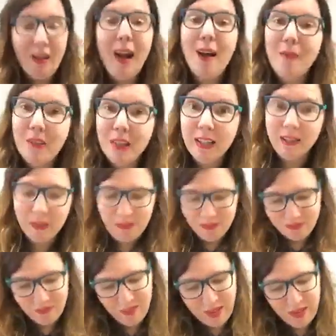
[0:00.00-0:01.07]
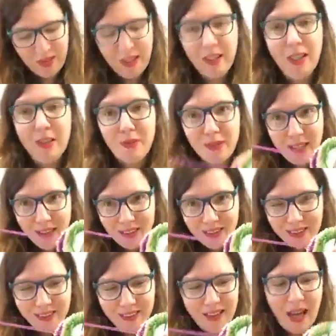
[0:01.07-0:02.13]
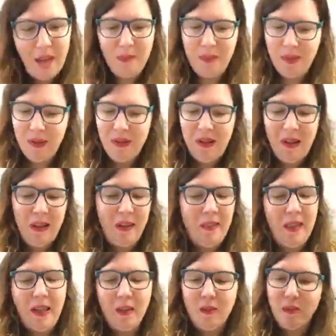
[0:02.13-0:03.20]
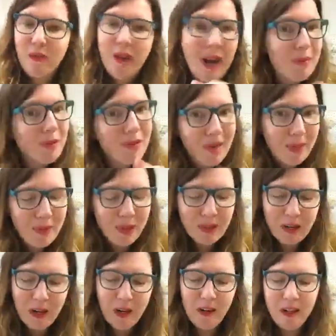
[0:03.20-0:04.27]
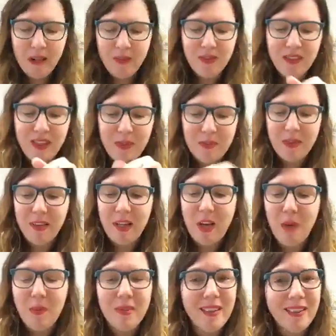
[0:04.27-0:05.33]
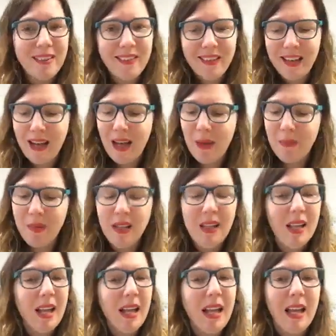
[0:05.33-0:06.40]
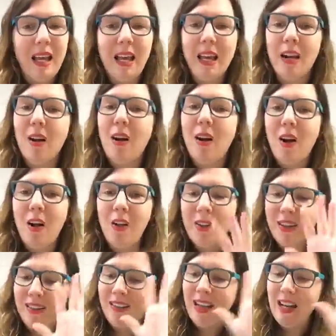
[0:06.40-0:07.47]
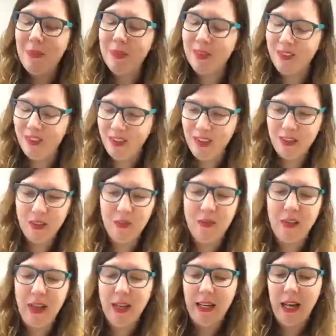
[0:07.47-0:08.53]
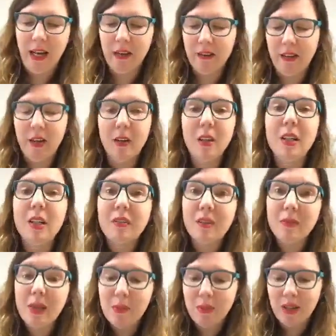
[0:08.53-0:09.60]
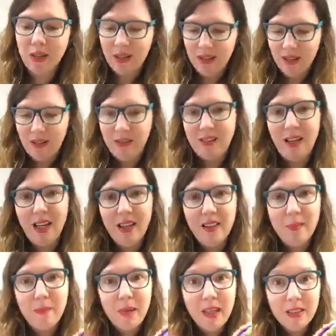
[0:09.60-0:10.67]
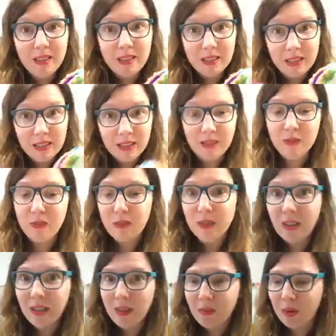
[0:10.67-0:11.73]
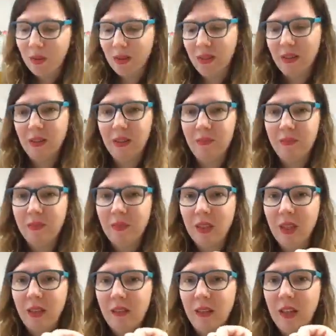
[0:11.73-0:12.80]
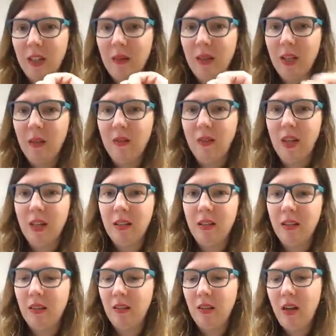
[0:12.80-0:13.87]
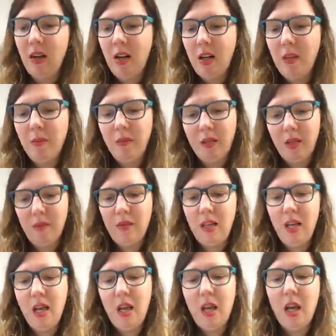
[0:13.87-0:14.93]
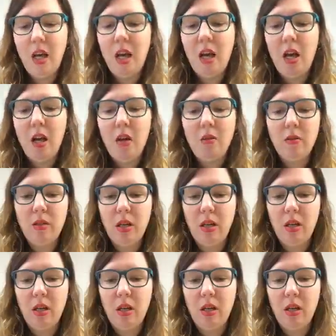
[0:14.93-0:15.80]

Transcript: confident and they forget this step, and they've wrapped their yarn, they've snipped it, they open this thing up, and all these tiny pieces of yarn go flying out. So remember, tying the belt is really important. So here we go. We've got arms coming out.